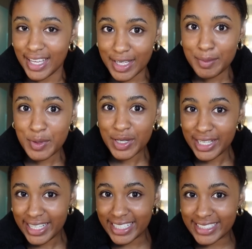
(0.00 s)
Good
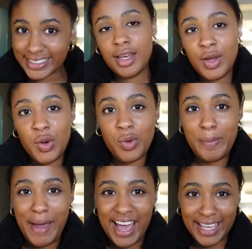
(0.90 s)
morning. We're
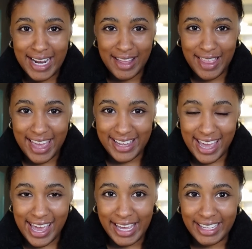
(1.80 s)
back in LA,
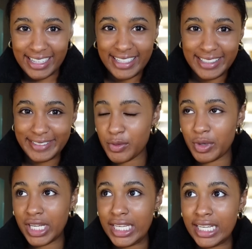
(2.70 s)
gang.
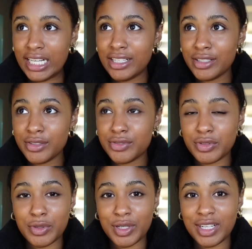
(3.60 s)
We're here
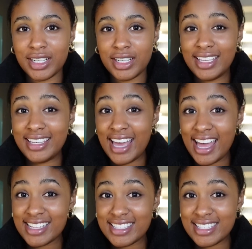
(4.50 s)
for
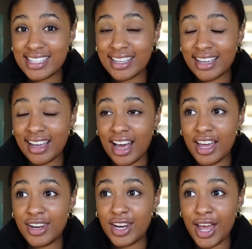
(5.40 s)
yet
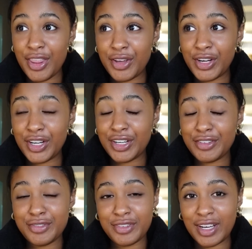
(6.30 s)

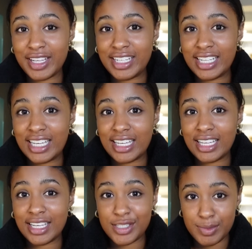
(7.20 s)
another fun
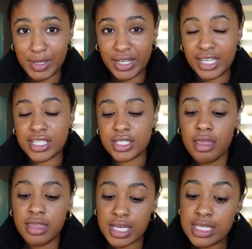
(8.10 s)
experience.
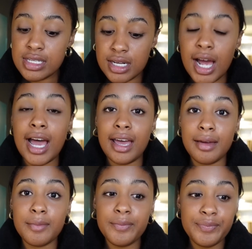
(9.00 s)
This
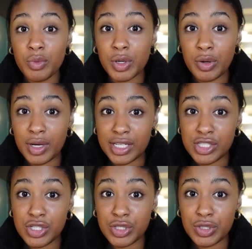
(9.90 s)
time, we're going
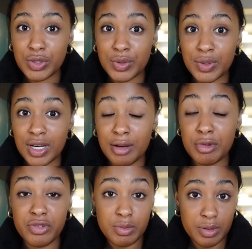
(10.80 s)
to a
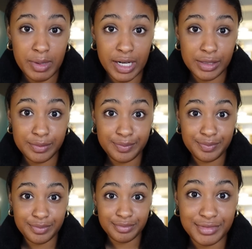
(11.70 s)
movie premiere.
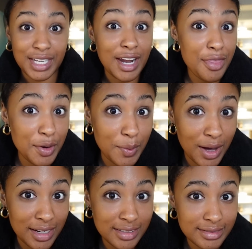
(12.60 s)
Another
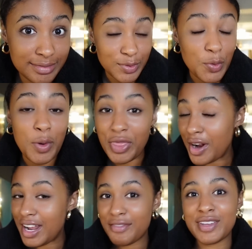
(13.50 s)
one with
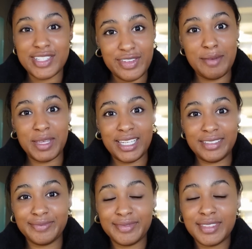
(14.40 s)
our Netflix family.